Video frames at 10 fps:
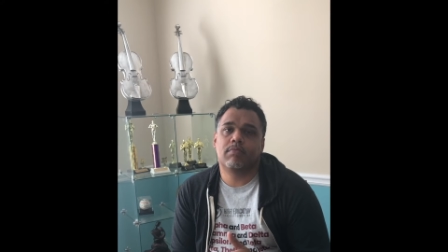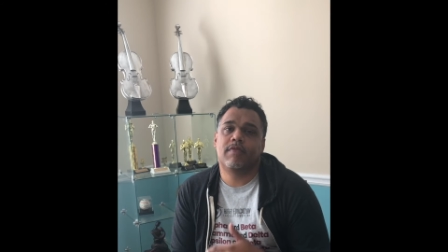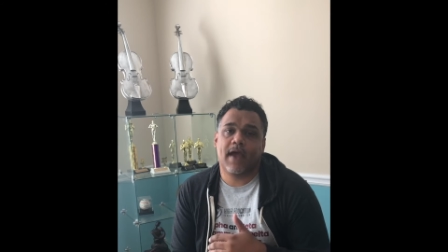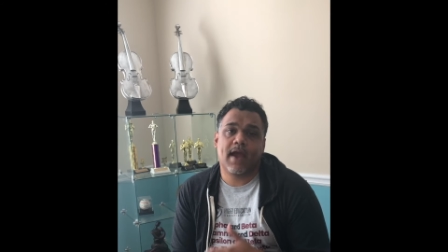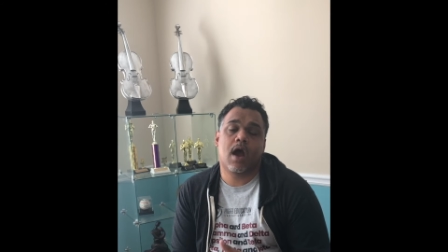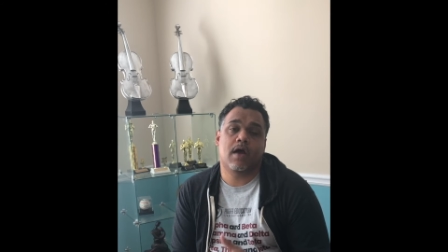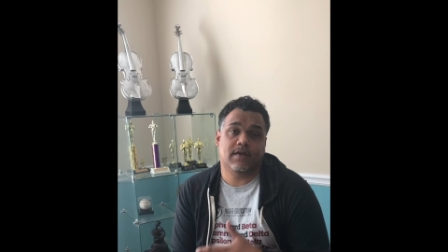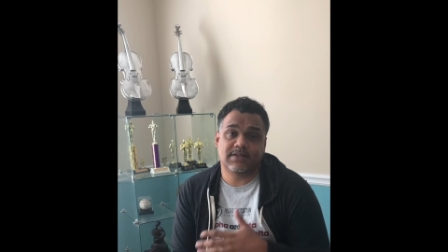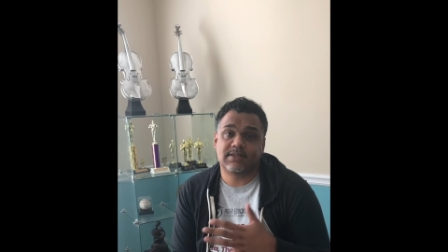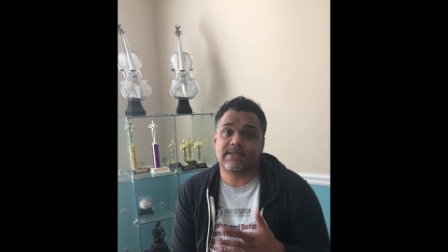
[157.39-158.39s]
they are
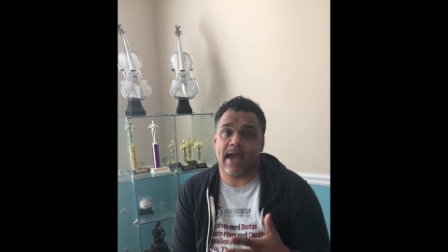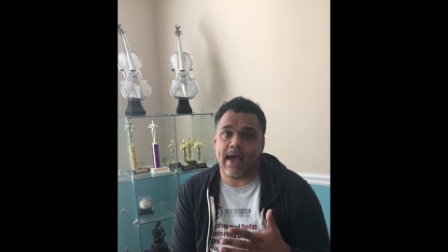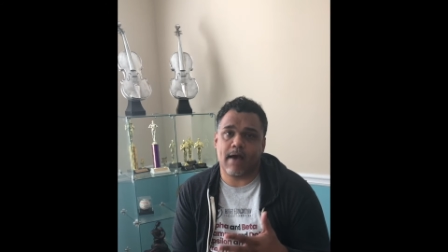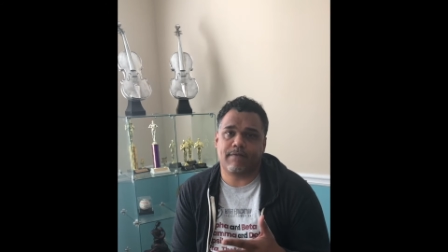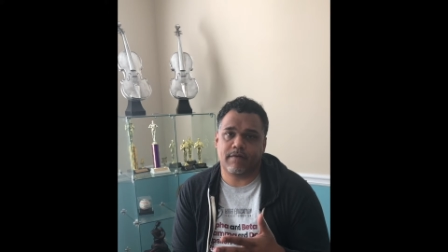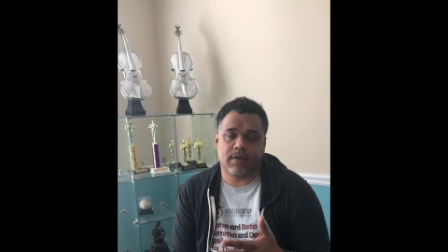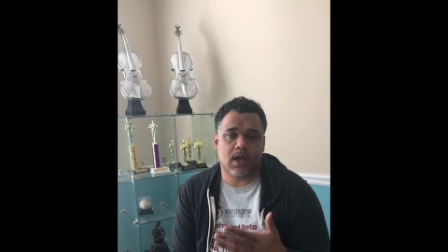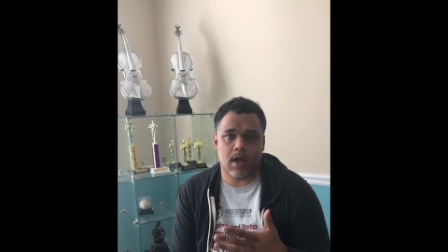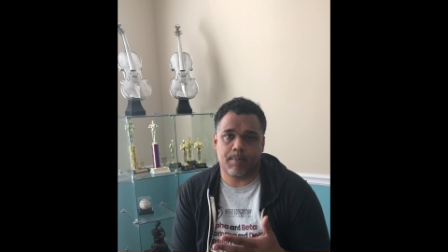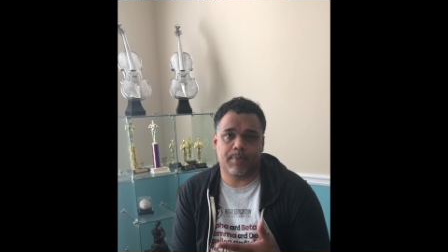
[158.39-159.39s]
the staff of the
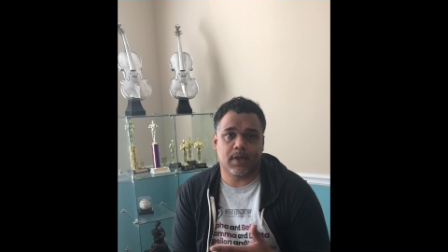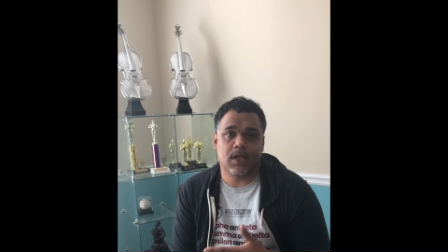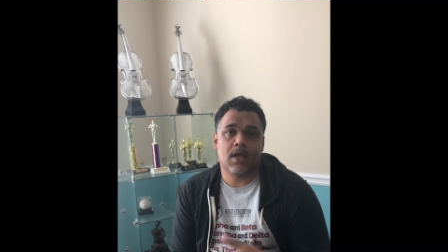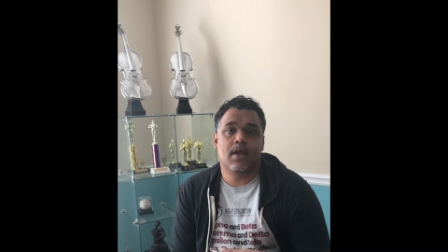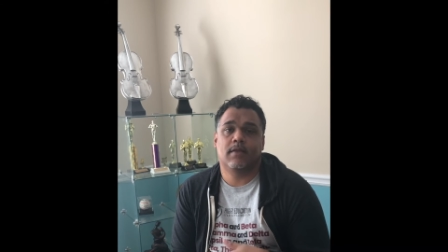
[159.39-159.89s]
company